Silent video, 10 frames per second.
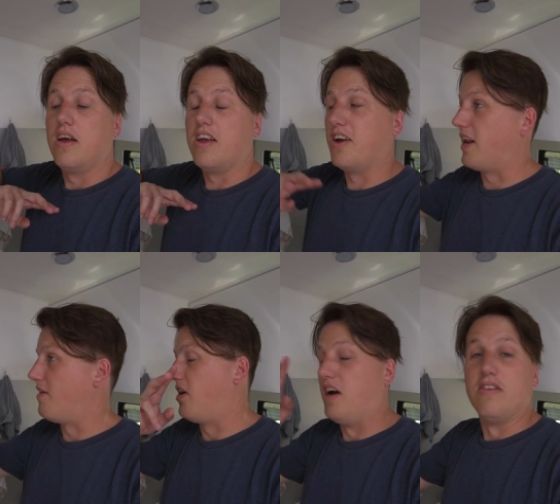You got to
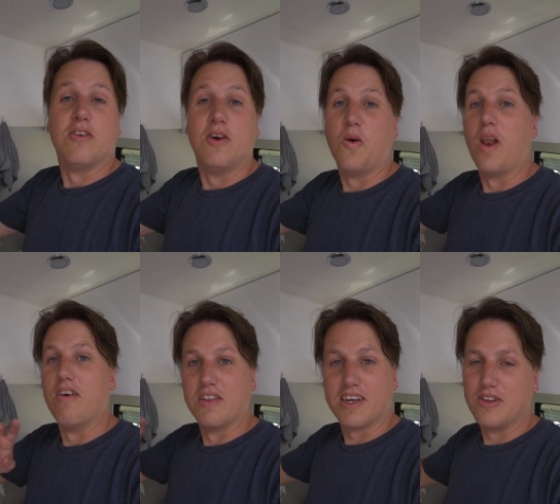have eyes all
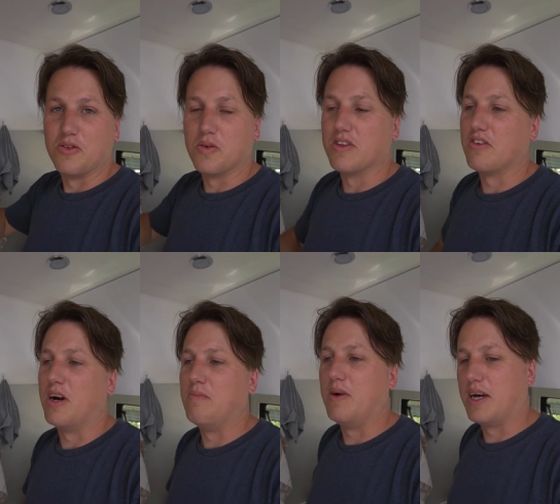over the kids all the
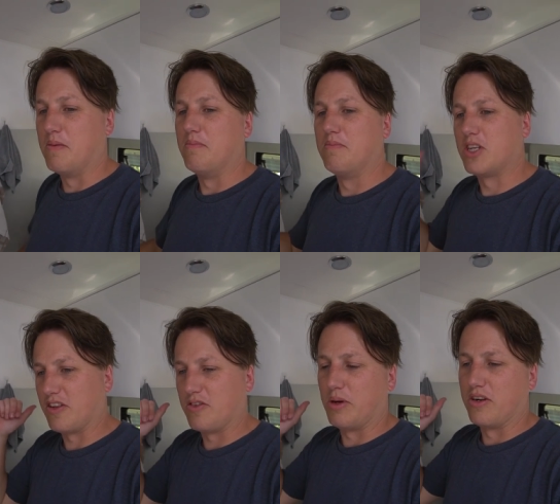time. Um,
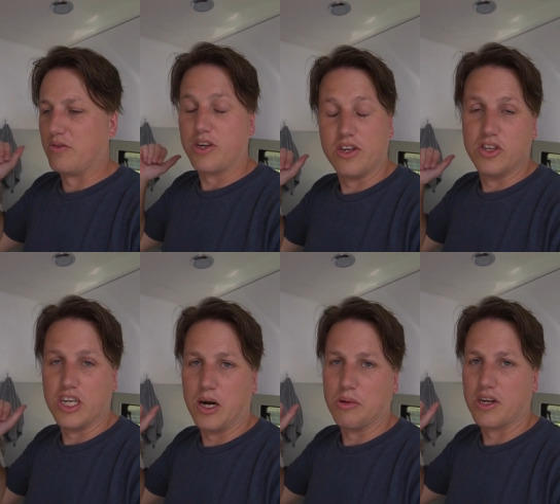Chelsea's parents were a huge
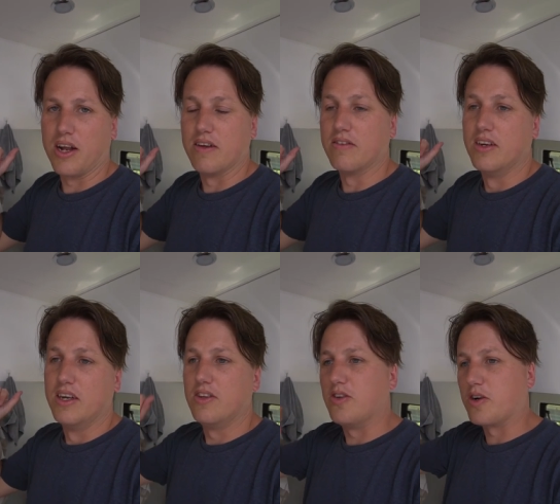help and kind of
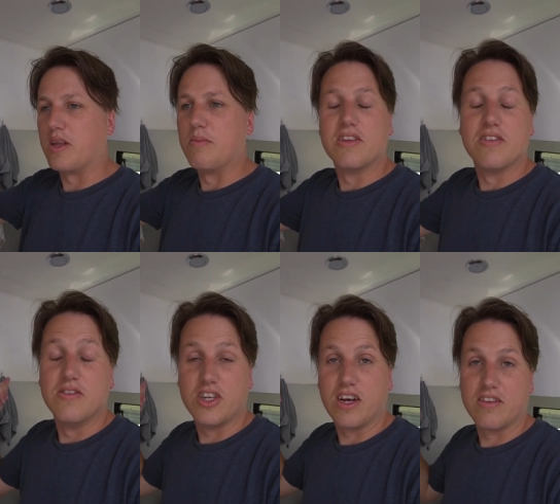took them, and
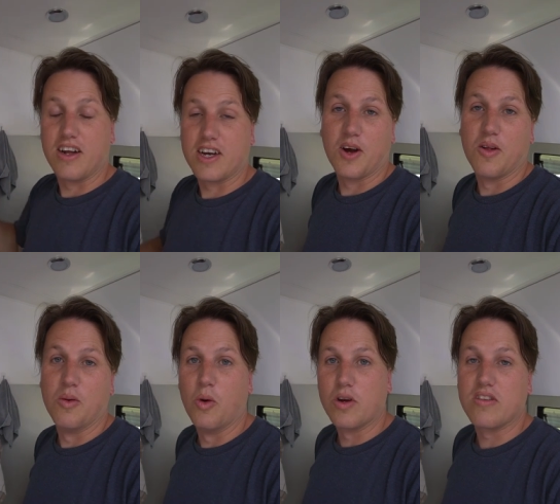Chelsea and I could go on the
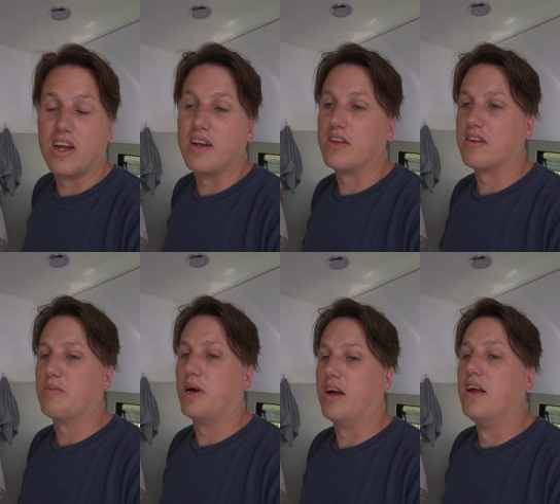water slide and things,
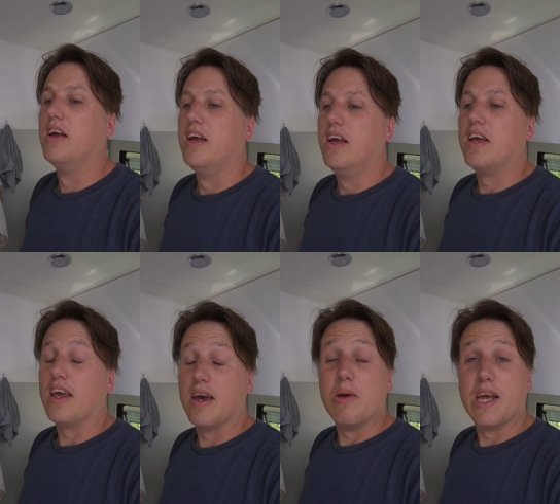but
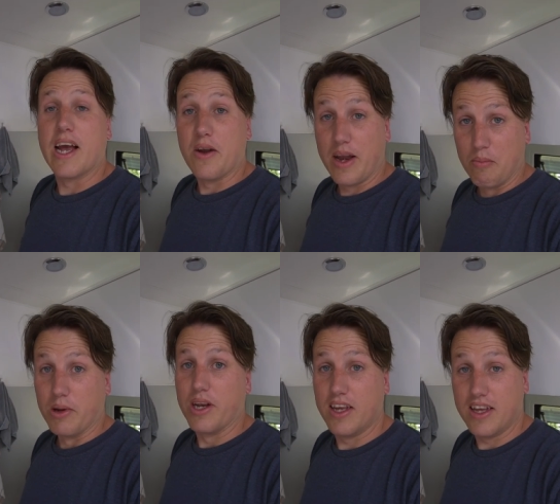yeah, being
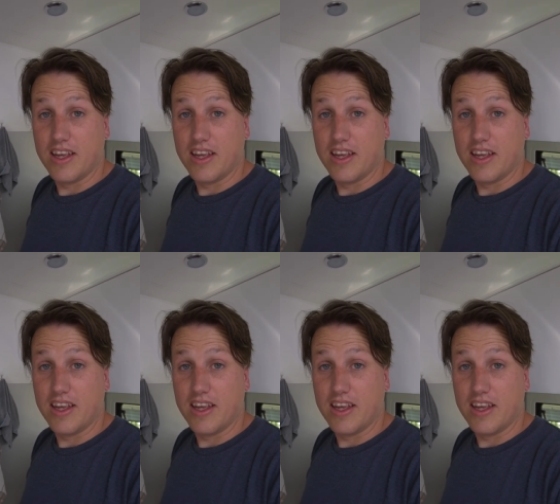outnumbered